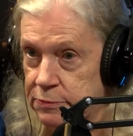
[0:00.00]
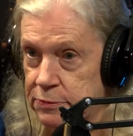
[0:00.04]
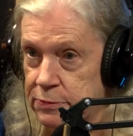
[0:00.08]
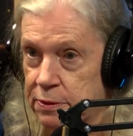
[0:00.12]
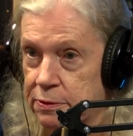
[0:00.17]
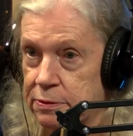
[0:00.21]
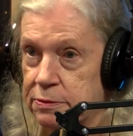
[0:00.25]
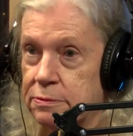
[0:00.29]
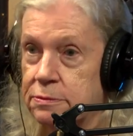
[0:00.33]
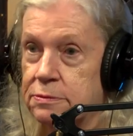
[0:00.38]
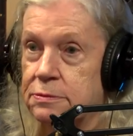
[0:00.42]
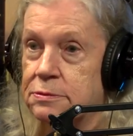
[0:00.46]

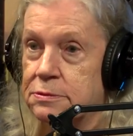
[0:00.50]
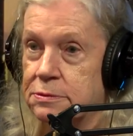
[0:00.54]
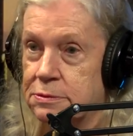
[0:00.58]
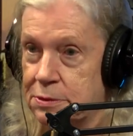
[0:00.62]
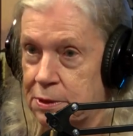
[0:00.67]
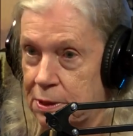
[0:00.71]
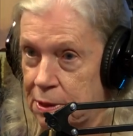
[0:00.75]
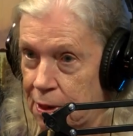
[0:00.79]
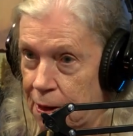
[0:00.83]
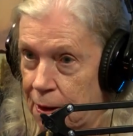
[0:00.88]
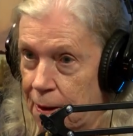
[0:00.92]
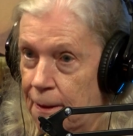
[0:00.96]
So a young
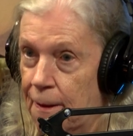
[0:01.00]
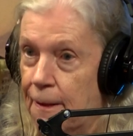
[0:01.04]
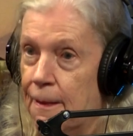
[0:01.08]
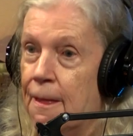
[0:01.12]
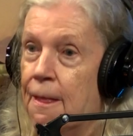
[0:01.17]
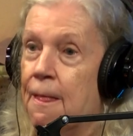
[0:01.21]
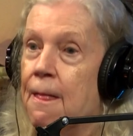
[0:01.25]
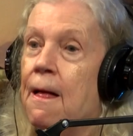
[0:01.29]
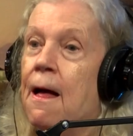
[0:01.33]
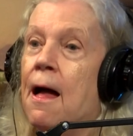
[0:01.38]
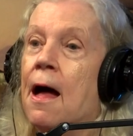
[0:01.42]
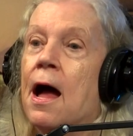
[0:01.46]
person
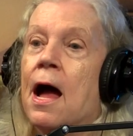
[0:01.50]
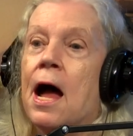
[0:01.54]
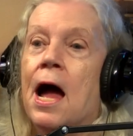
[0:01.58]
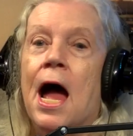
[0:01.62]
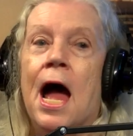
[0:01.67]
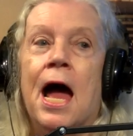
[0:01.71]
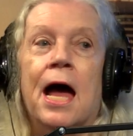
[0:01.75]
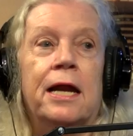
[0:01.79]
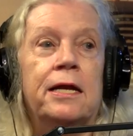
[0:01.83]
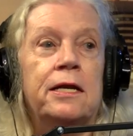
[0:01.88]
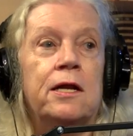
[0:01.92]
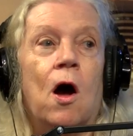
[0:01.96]
sees that and, and
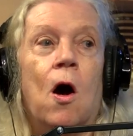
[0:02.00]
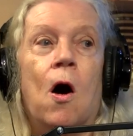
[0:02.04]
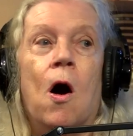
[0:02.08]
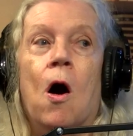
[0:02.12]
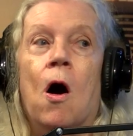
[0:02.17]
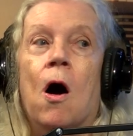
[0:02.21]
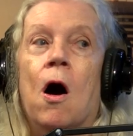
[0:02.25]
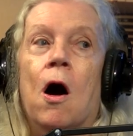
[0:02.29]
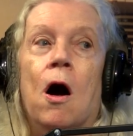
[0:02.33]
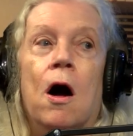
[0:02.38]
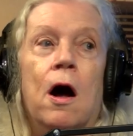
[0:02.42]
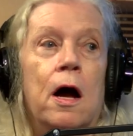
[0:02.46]
oh,
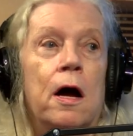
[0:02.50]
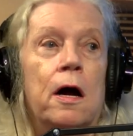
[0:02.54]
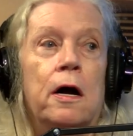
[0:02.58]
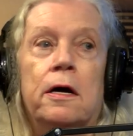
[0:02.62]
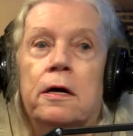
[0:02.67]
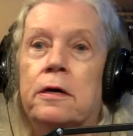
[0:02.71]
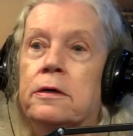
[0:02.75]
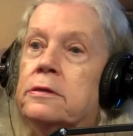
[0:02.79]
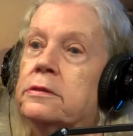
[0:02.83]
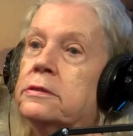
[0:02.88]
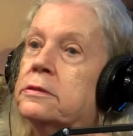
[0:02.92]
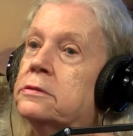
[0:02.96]
I'm going to be a
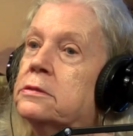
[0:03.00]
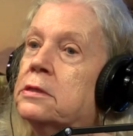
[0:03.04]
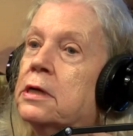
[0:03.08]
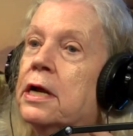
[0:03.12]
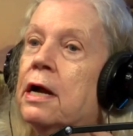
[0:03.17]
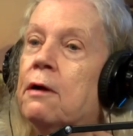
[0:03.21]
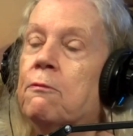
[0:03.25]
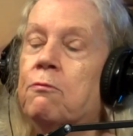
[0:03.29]
star or